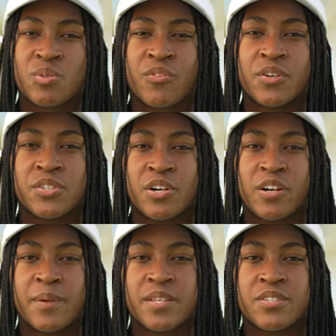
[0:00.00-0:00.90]
before the
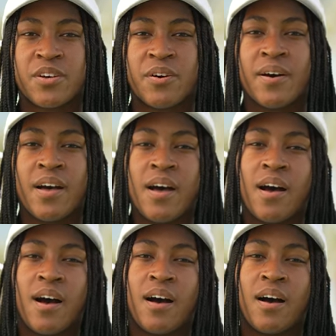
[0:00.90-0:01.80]
tournament, so
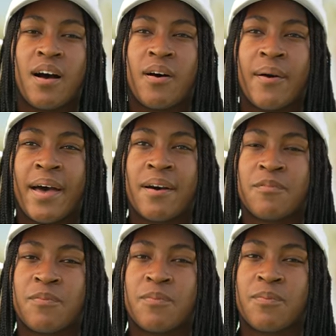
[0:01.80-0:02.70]
I'll have
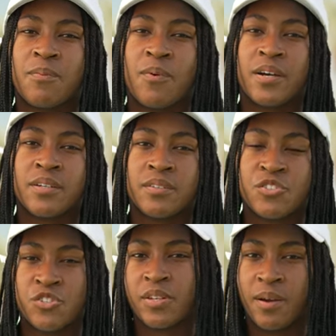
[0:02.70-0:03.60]
one
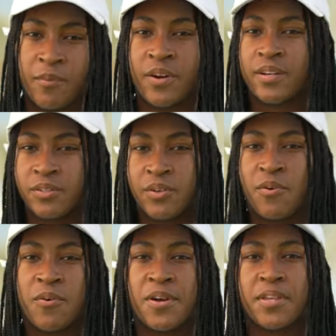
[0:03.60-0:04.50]
shoe that I'm wearing on the
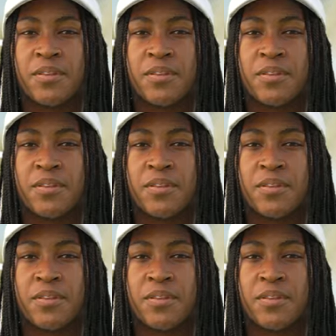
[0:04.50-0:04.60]
court and